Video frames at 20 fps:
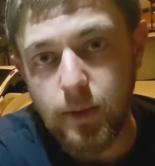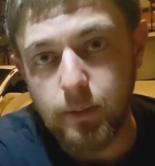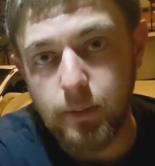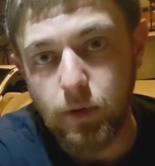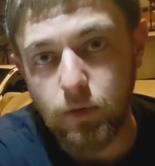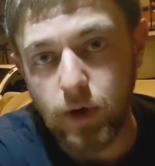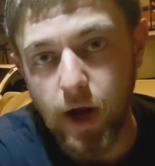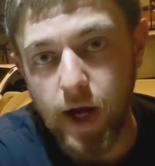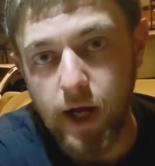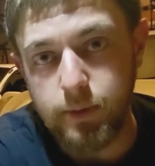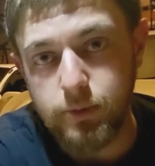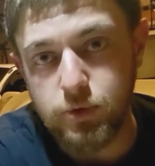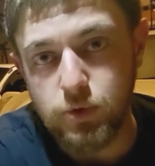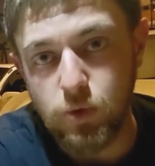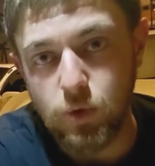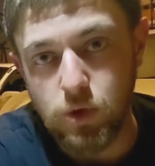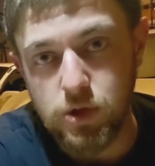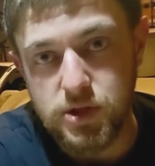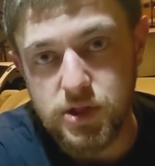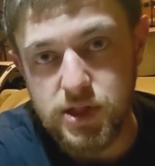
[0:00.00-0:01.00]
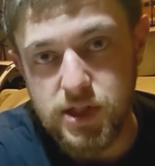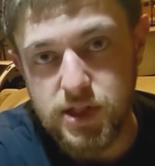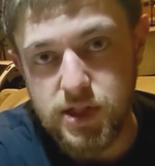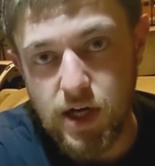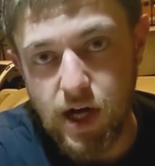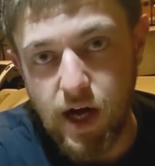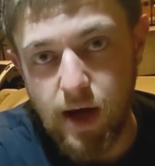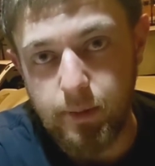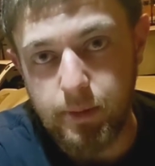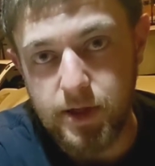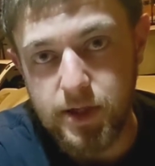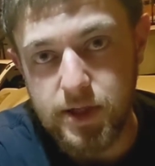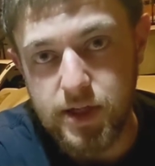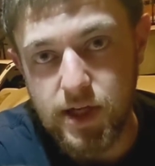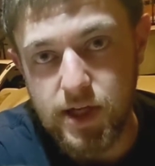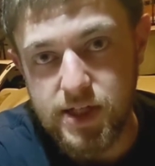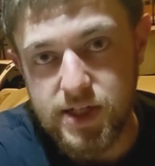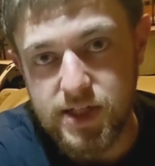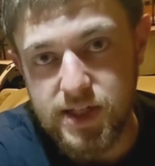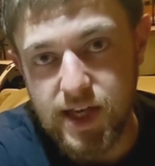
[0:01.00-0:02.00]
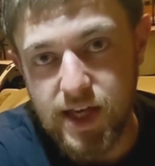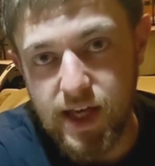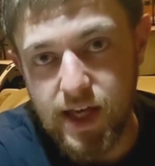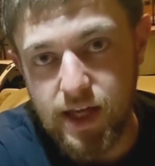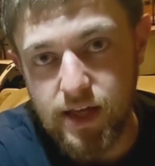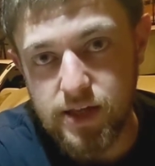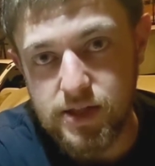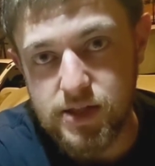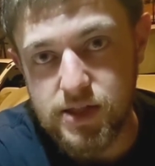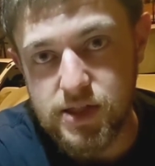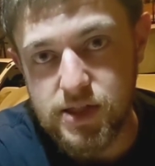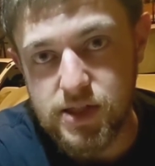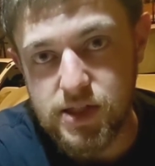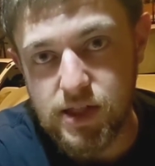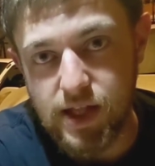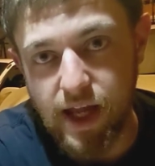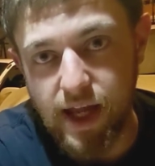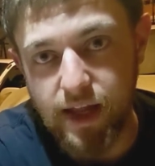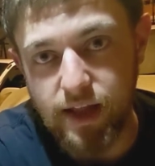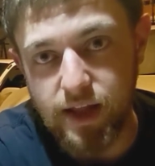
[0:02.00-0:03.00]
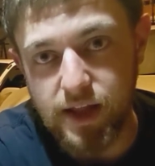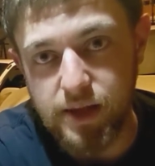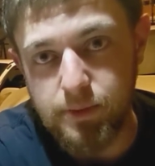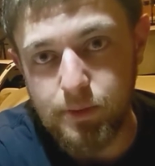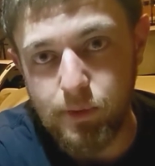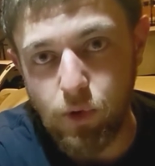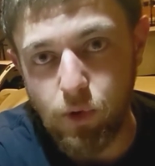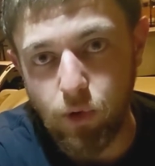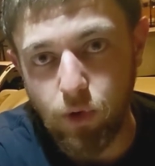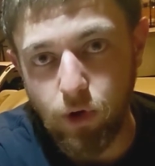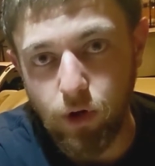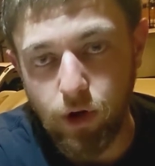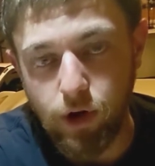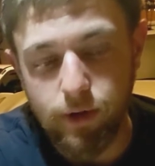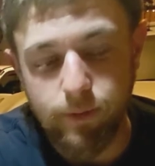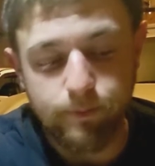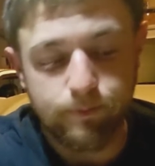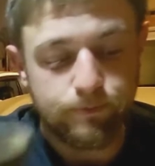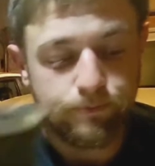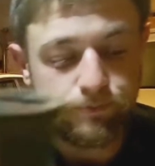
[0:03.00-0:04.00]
but right up towards the top it does get slightly more